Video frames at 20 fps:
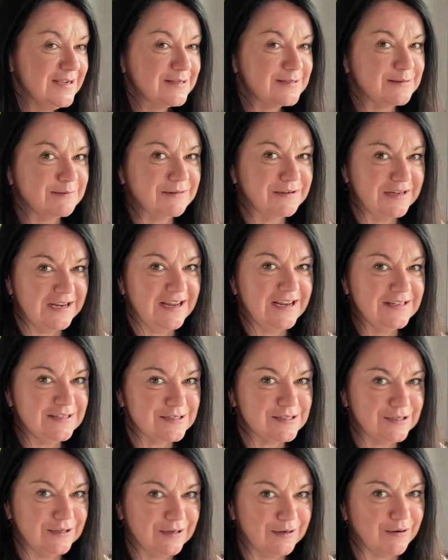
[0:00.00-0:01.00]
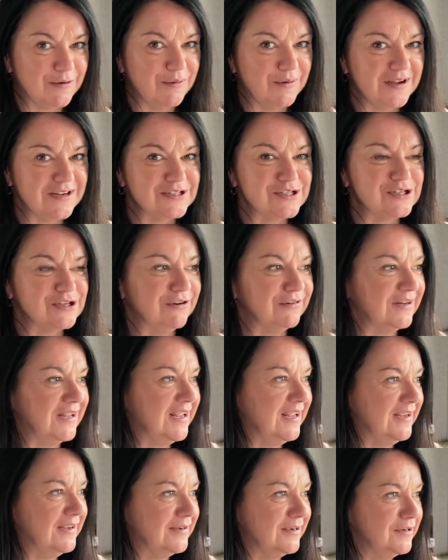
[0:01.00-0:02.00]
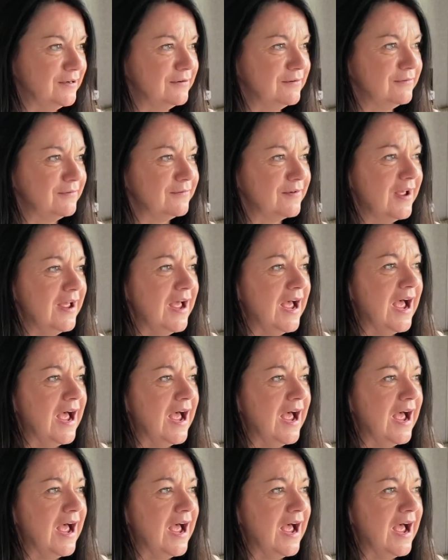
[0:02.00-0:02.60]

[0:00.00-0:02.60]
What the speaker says: So I'm going to insert a quick shot here of